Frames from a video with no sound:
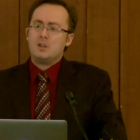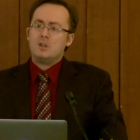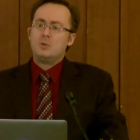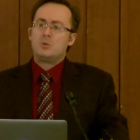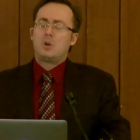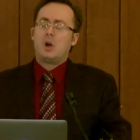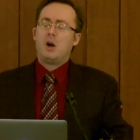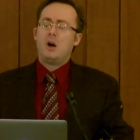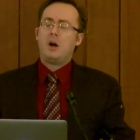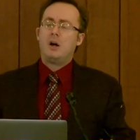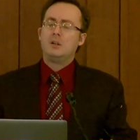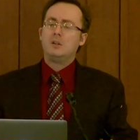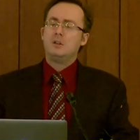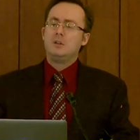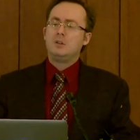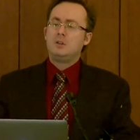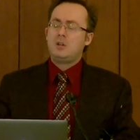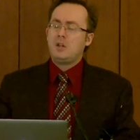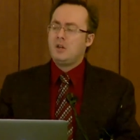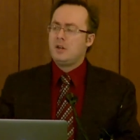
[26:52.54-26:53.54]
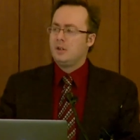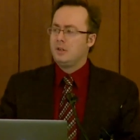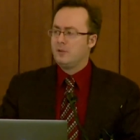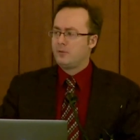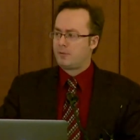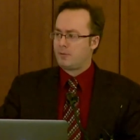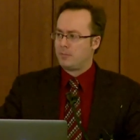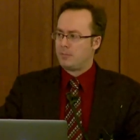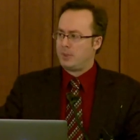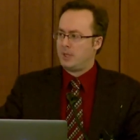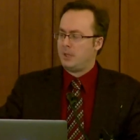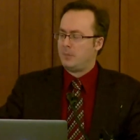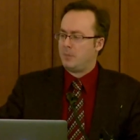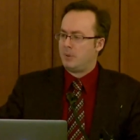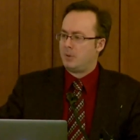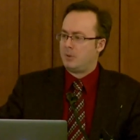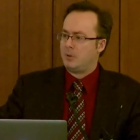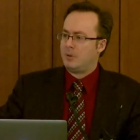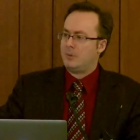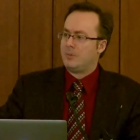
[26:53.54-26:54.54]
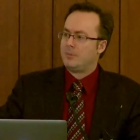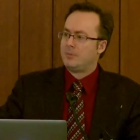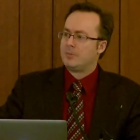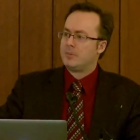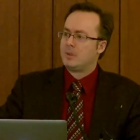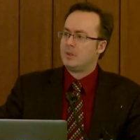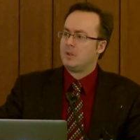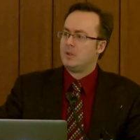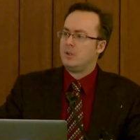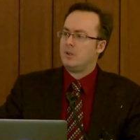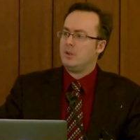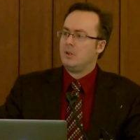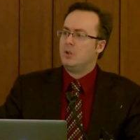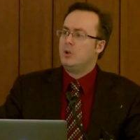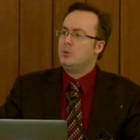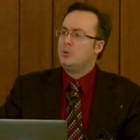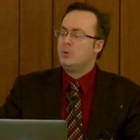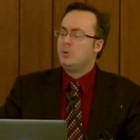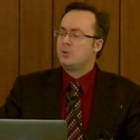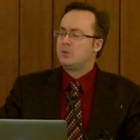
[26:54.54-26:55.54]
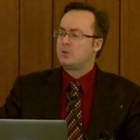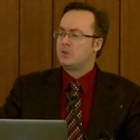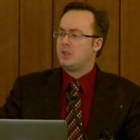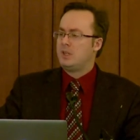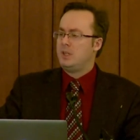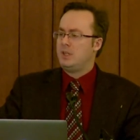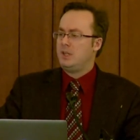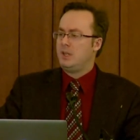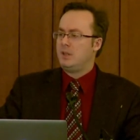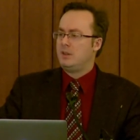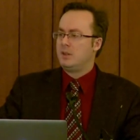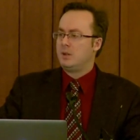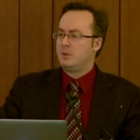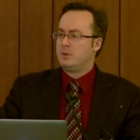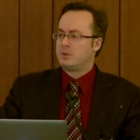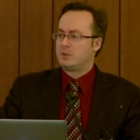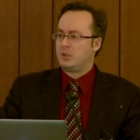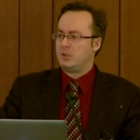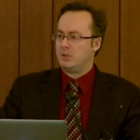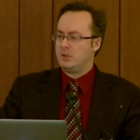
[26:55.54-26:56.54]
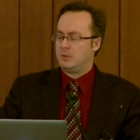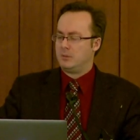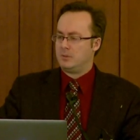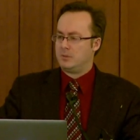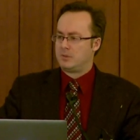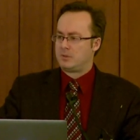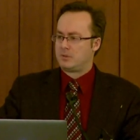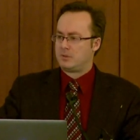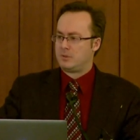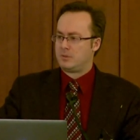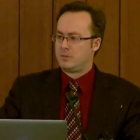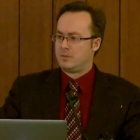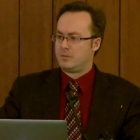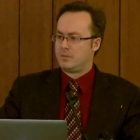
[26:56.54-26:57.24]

You can't learn from people who you see in those terms.